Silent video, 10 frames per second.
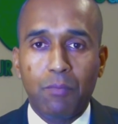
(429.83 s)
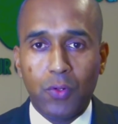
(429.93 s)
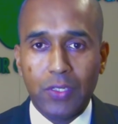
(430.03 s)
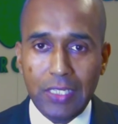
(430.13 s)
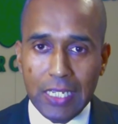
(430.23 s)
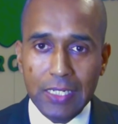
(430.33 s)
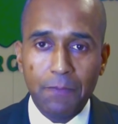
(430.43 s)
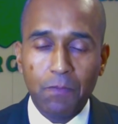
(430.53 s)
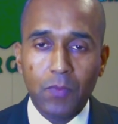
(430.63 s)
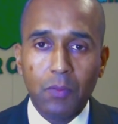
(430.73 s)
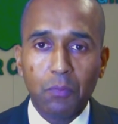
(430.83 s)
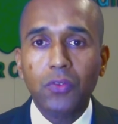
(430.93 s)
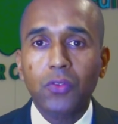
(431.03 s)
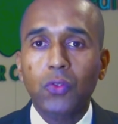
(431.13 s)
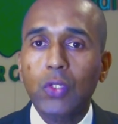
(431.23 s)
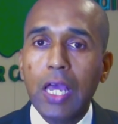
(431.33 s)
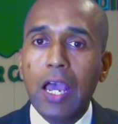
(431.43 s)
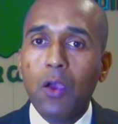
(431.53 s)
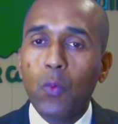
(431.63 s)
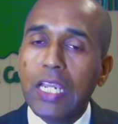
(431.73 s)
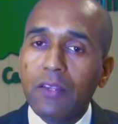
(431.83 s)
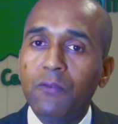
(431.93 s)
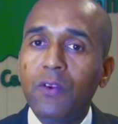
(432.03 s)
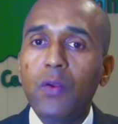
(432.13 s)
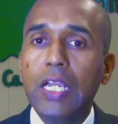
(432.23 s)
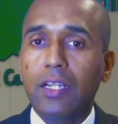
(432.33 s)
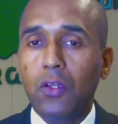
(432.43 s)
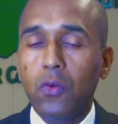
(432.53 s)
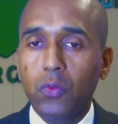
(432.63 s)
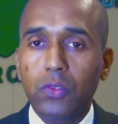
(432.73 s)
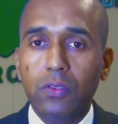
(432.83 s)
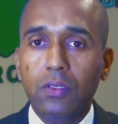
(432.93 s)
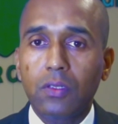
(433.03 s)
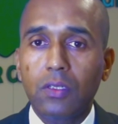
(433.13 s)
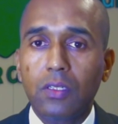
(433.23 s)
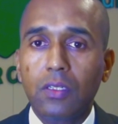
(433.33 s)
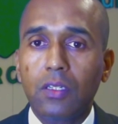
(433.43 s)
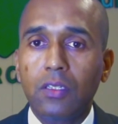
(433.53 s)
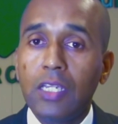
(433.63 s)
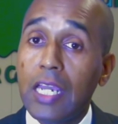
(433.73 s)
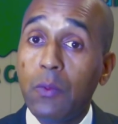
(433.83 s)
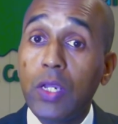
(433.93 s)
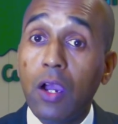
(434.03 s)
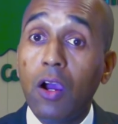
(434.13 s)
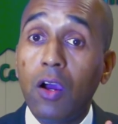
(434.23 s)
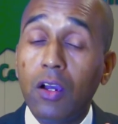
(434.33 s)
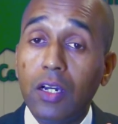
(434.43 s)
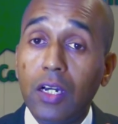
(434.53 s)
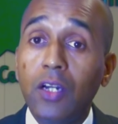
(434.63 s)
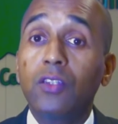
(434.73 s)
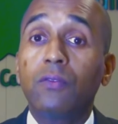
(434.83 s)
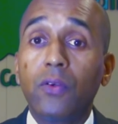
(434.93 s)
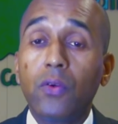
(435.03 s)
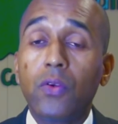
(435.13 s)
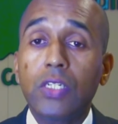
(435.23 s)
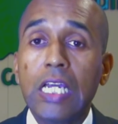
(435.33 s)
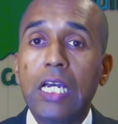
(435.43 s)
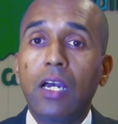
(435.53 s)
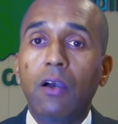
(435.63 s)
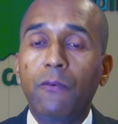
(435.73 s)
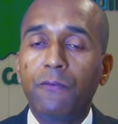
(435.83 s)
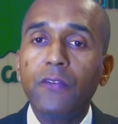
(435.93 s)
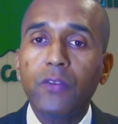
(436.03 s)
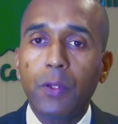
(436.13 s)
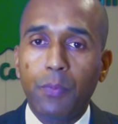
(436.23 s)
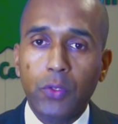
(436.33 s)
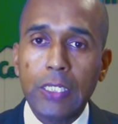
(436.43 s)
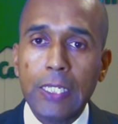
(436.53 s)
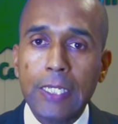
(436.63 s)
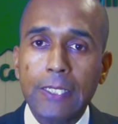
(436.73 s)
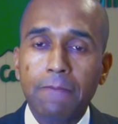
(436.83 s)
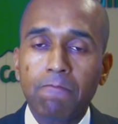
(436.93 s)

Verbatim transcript: Brothers and sisters, we're getting very close. Yea, we are on the verge of 50%.